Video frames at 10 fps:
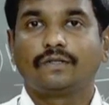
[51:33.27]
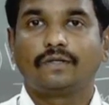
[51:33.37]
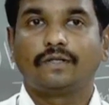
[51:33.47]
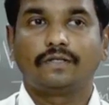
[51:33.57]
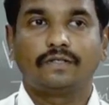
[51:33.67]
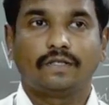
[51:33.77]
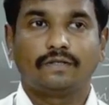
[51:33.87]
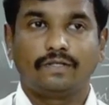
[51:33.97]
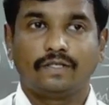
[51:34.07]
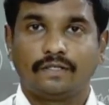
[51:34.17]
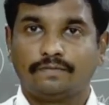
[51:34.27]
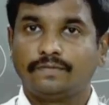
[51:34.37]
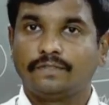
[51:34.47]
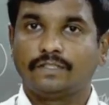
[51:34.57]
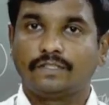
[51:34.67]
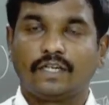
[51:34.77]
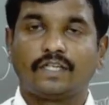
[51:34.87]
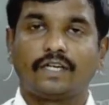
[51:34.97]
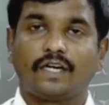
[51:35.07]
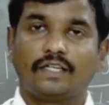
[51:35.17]
So this is how the
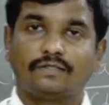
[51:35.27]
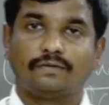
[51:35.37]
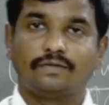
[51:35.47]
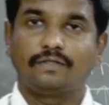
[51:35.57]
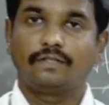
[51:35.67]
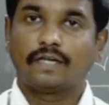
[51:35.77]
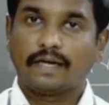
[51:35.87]
third class